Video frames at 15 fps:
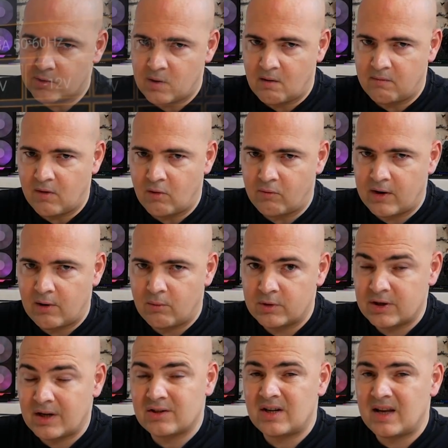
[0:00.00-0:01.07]
12 volt rail,
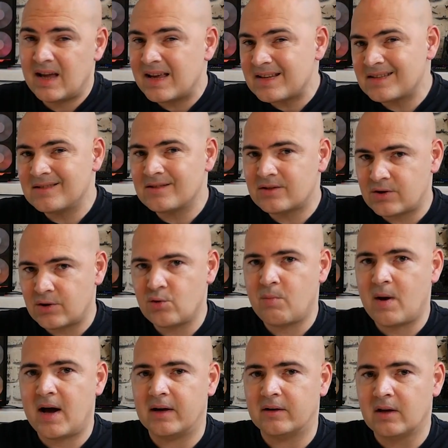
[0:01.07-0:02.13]
which actually isn't too
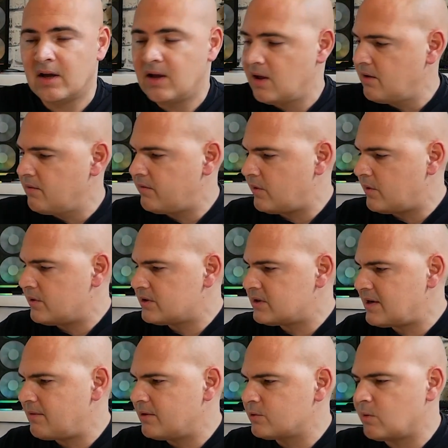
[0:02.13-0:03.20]
bad. For
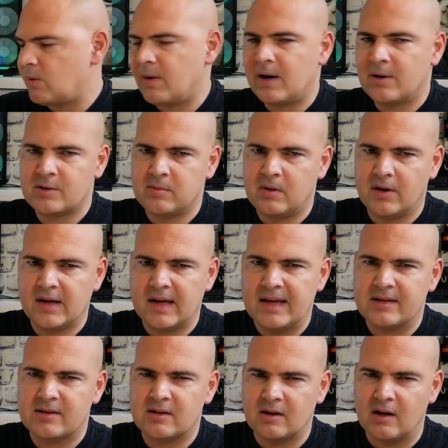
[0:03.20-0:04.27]
700 watt power supply,
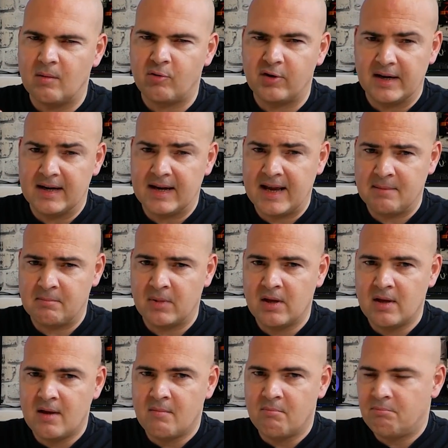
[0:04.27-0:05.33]
it's uh, pretty lame,
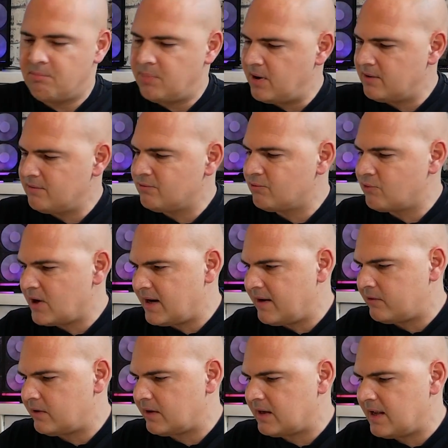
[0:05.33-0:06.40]
but
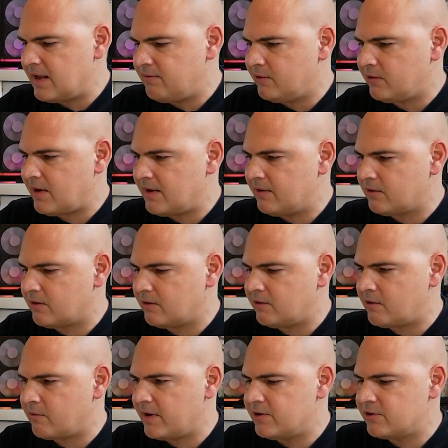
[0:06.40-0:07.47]
realistically, if you take into
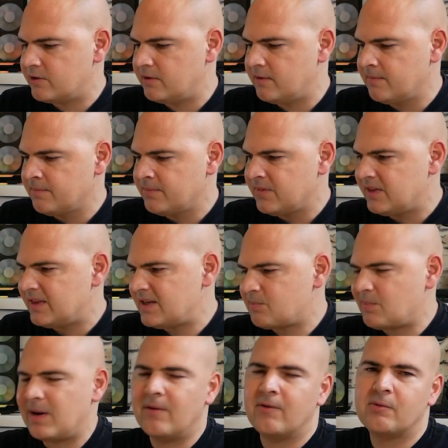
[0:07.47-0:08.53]
consideration, this
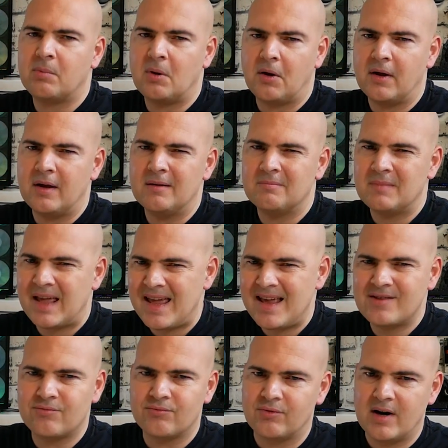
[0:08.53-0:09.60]
power supply
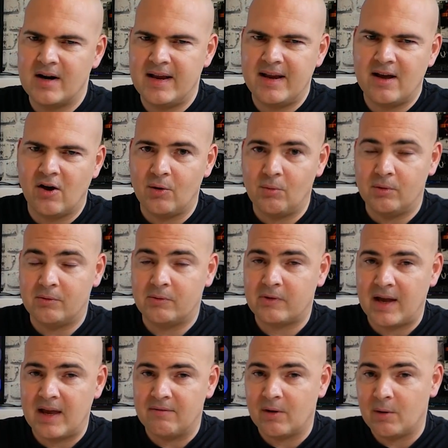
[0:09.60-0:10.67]
is really, I would
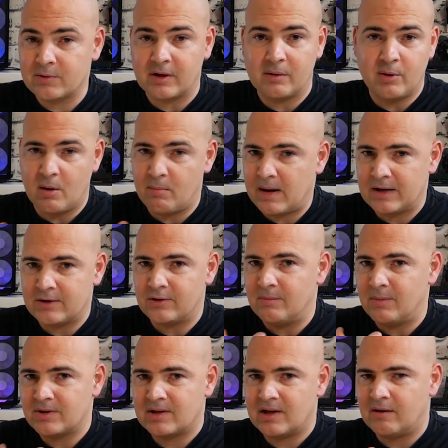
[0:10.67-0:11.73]
say, if I was going to put a badge on it
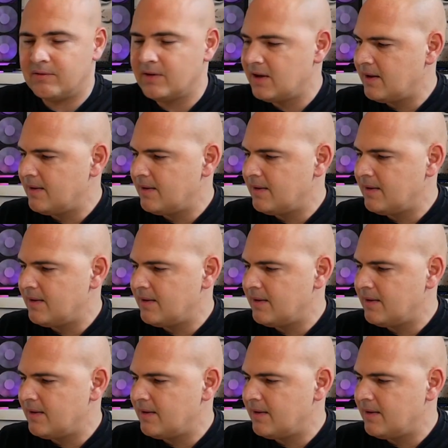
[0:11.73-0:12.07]
myself,